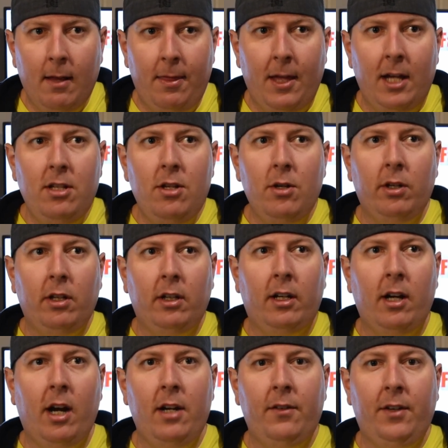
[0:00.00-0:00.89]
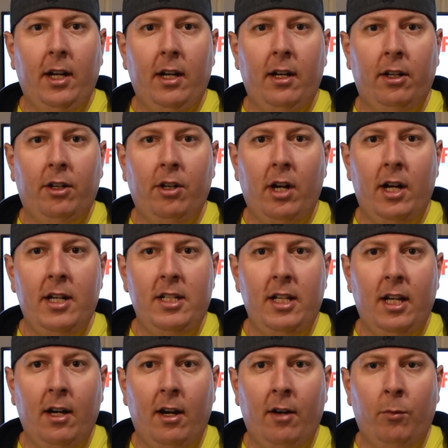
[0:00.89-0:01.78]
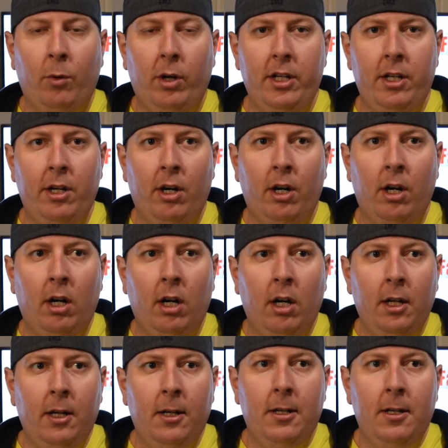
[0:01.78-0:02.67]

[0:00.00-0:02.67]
then you can kind of get a good idea of what your